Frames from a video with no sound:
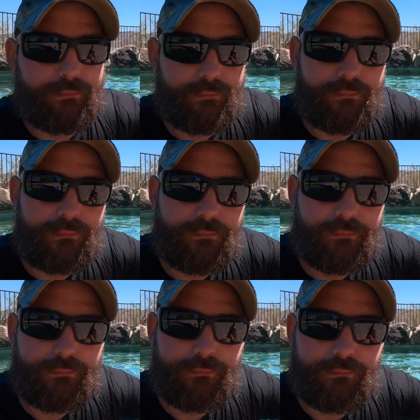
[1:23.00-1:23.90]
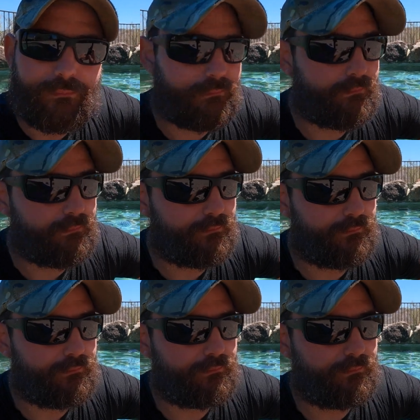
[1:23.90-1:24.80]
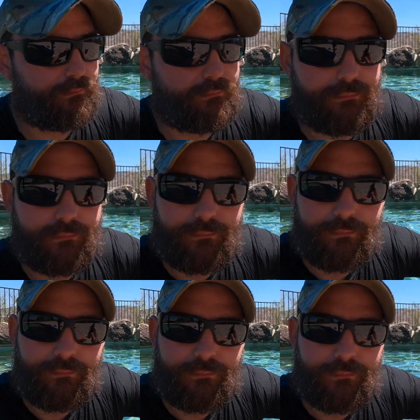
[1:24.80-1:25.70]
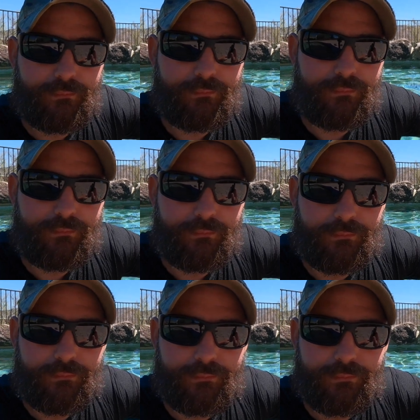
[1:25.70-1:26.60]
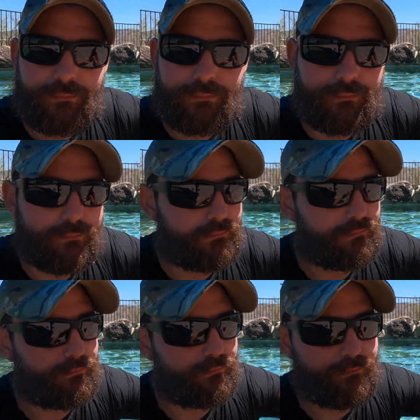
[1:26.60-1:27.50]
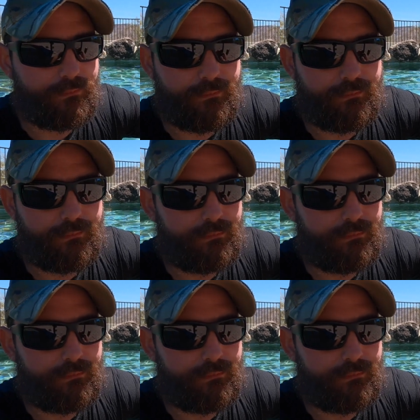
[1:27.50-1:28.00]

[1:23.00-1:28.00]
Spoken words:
Nothing is said.